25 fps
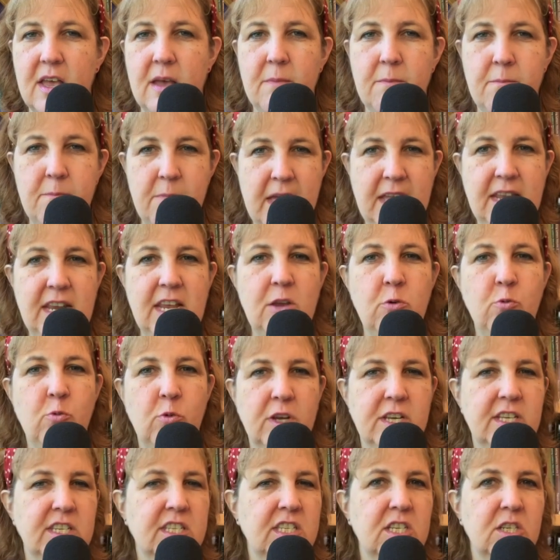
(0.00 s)
Many
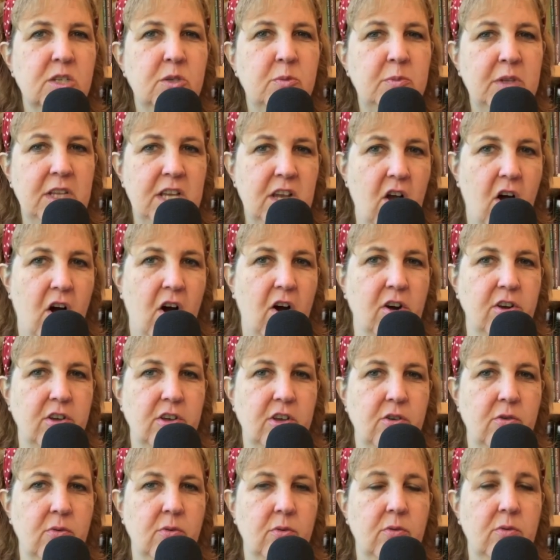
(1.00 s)
reasonably
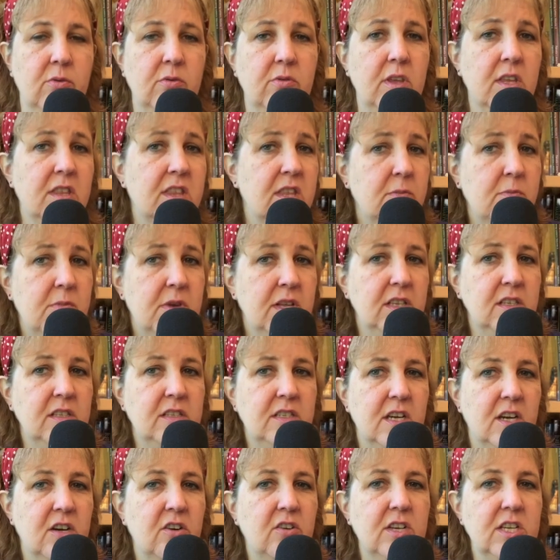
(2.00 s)
argue that the
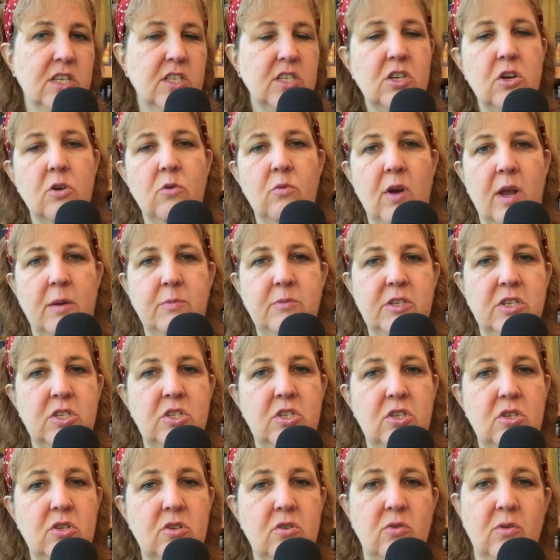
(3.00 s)
military is corrupted
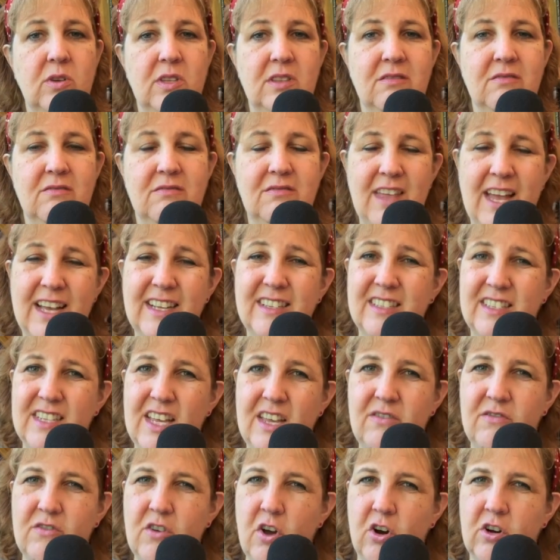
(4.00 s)
too, and that
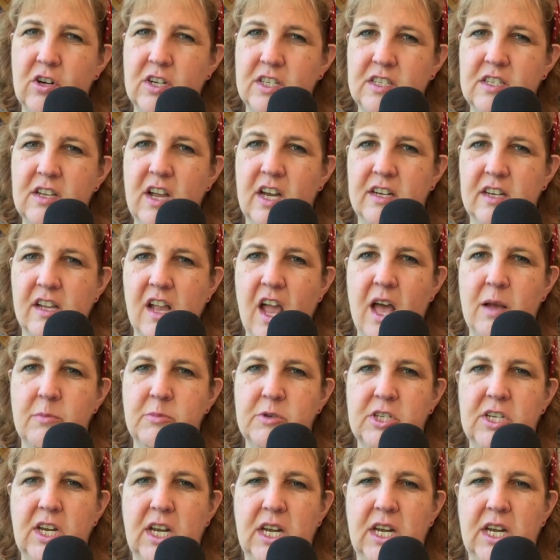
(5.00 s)
safeguard is not an option